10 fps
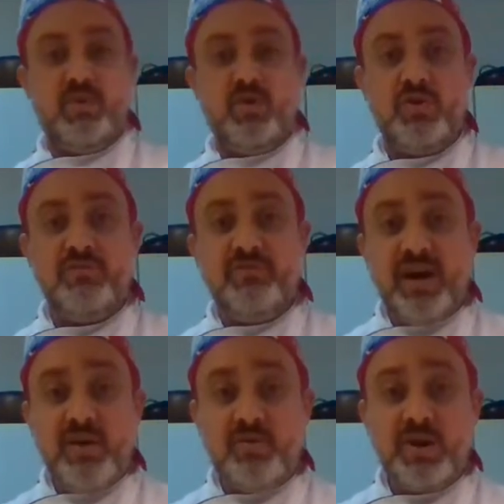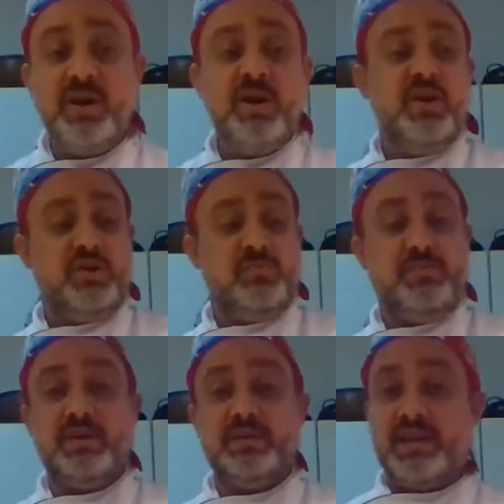It needs to
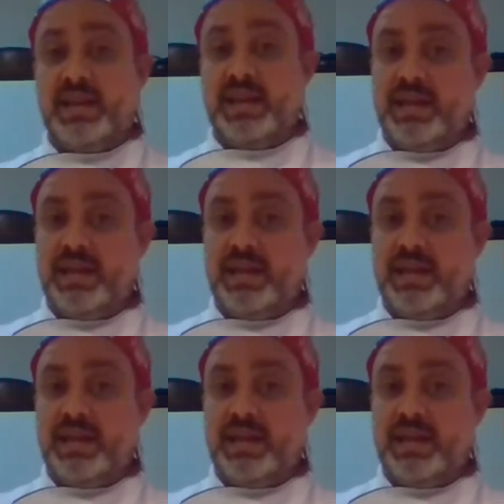eat.